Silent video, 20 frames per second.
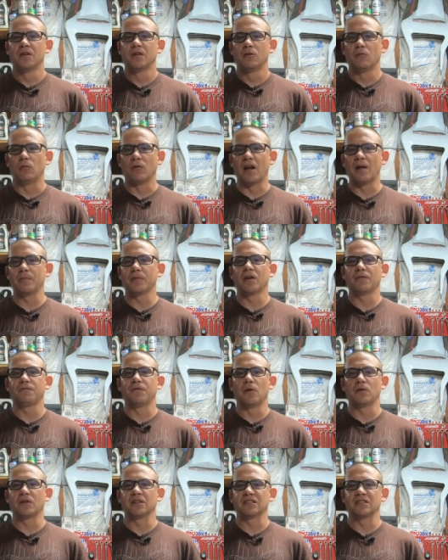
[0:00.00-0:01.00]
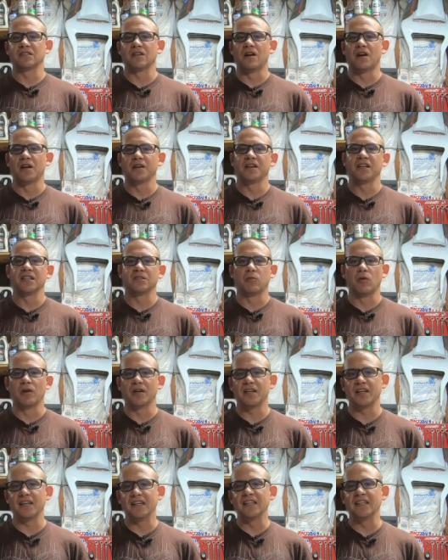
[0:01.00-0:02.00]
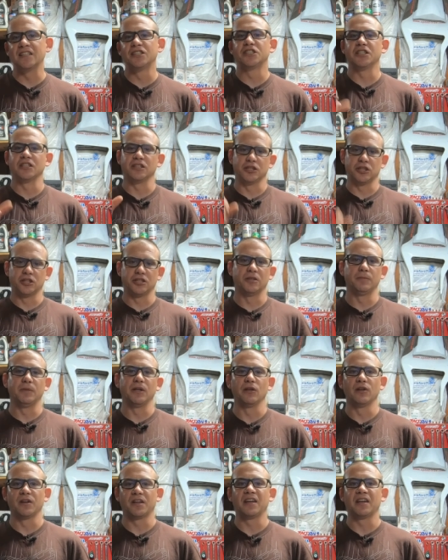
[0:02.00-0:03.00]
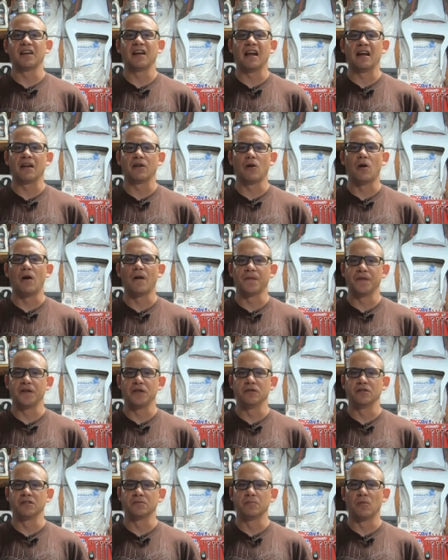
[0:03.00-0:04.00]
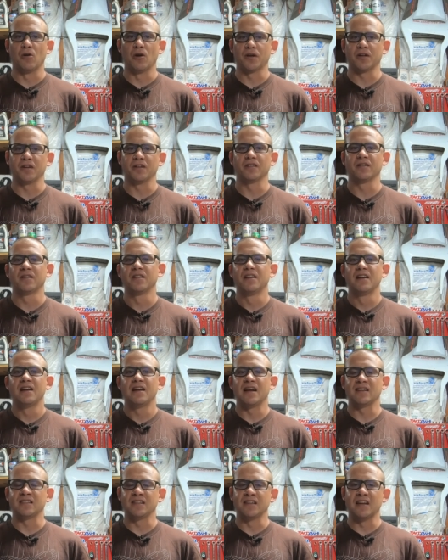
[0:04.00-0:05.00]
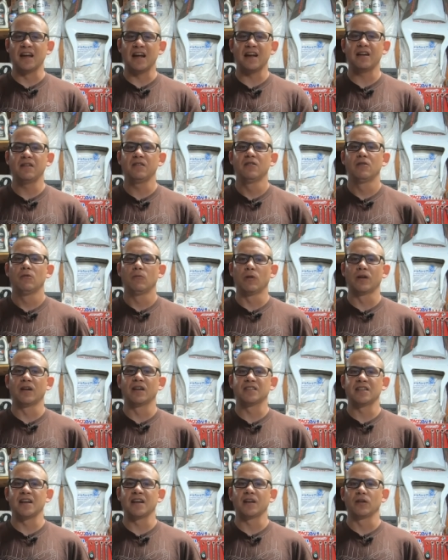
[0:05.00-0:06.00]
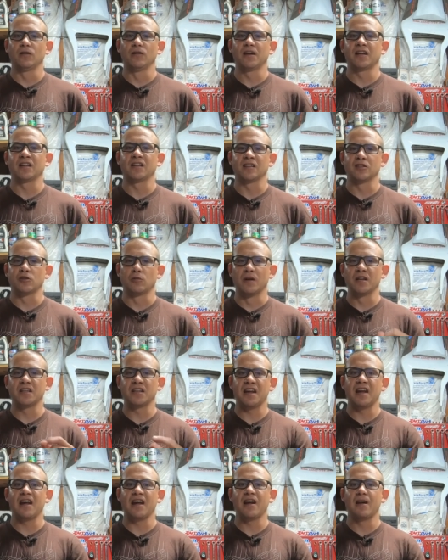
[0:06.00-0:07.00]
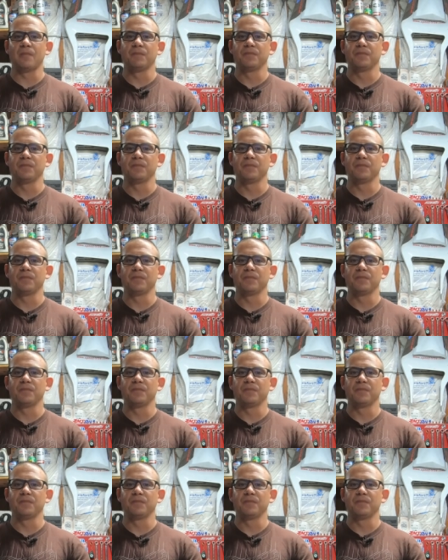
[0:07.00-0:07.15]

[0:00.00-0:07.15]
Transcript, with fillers: What I'm going to focus on is what engine should you be looking at on the used market. And today, we're going to take a look at the Twin Cam